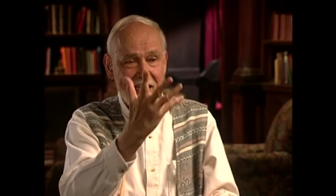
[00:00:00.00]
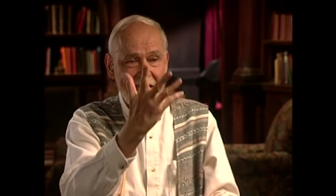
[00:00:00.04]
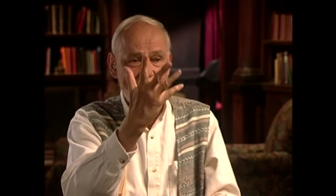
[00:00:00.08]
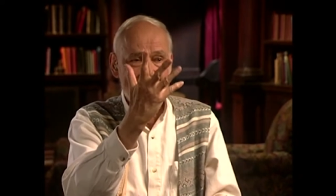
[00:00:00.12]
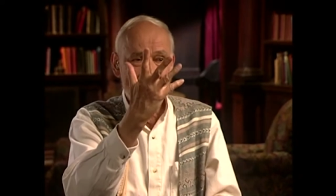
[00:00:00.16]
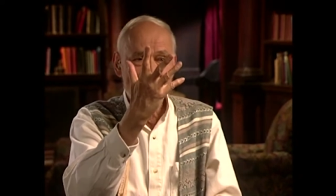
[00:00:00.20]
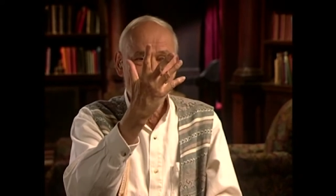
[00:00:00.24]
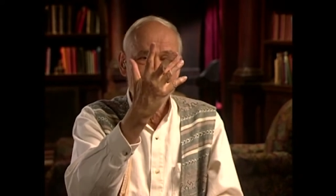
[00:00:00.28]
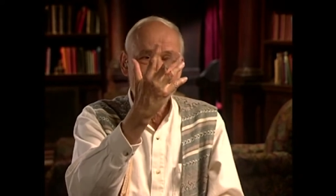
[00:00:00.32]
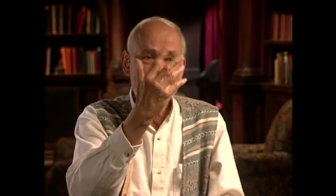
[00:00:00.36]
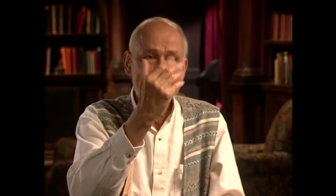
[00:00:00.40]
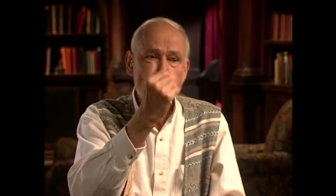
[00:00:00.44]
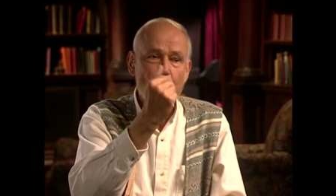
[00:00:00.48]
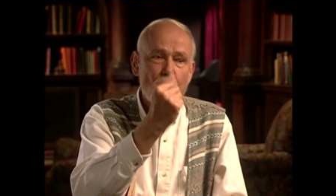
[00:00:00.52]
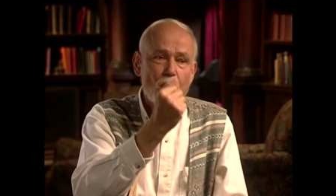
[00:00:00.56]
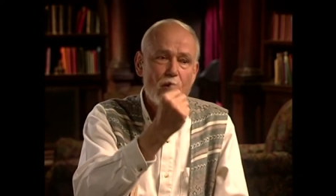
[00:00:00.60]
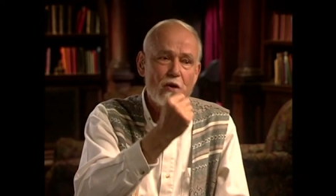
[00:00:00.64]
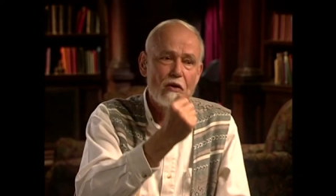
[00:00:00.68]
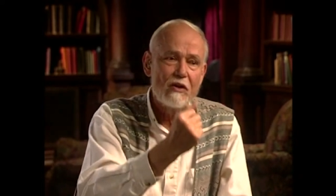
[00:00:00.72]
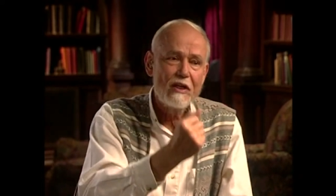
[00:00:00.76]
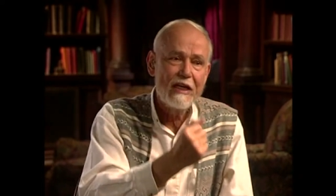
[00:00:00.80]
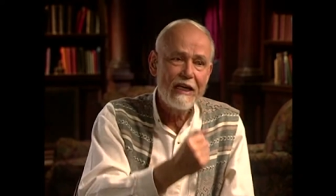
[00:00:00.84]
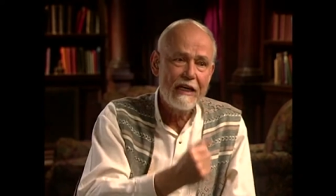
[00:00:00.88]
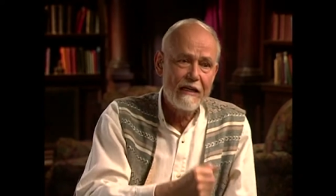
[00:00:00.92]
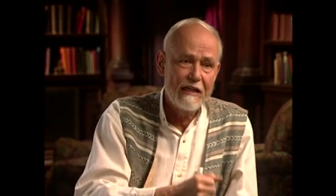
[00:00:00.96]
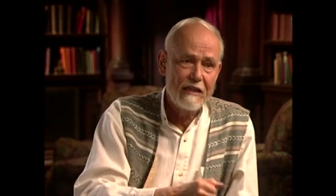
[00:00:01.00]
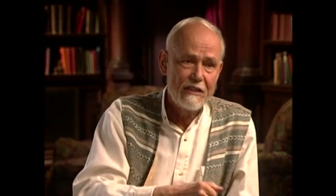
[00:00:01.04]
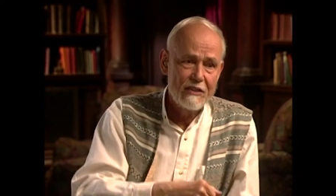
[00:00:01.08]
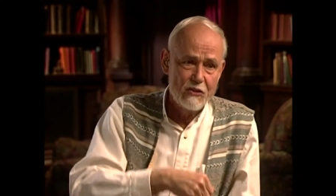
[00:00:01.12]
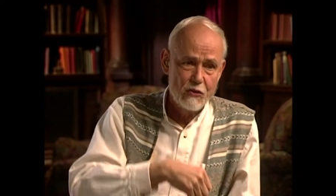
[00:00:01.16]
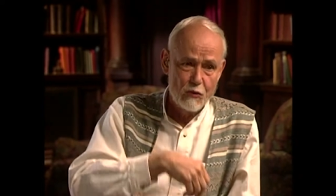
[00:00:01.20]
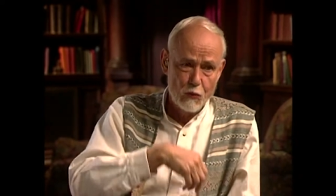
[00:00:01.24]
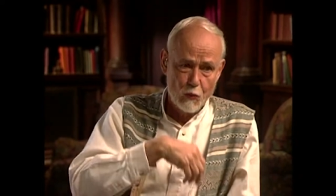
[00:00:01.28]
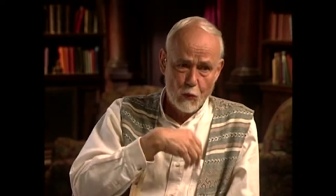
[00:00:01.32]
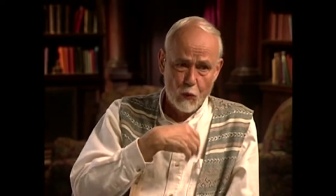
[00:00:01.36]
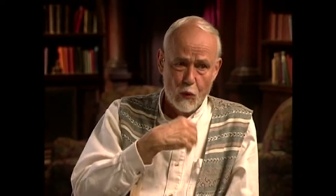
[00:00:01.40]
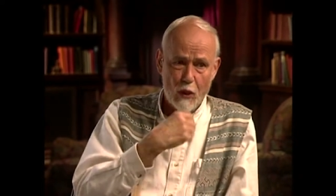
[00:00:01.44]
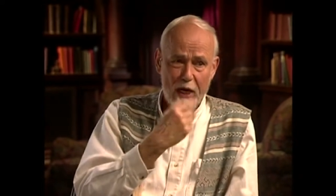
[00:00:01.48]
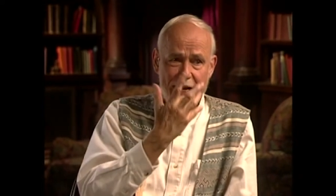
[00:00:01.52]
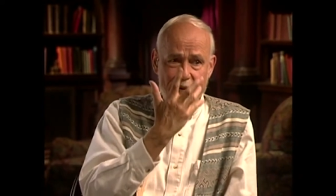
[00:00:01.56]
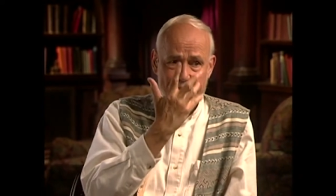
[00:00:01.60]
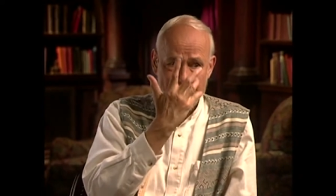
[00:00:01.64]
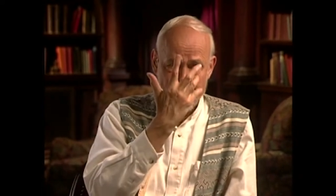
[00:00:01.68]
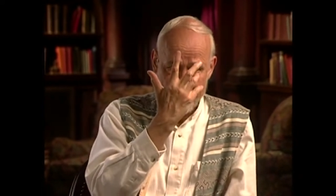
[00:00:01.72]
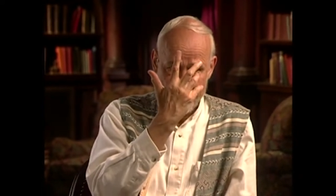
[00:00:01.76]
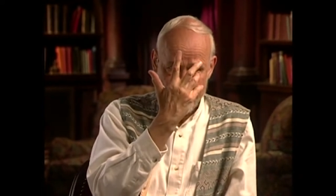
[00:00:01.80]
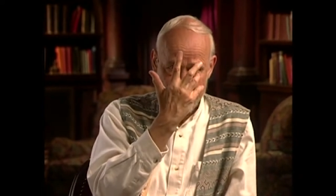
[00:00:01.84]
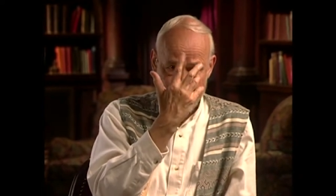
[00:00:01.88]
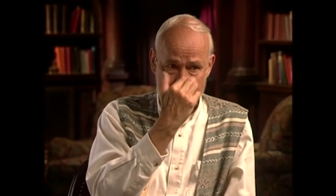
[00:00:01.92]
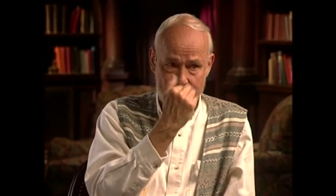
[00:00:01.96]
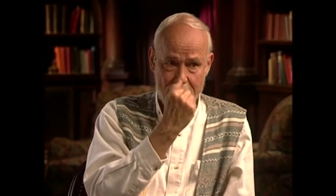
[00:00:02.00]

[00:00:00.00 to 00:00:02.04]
And their word is ren.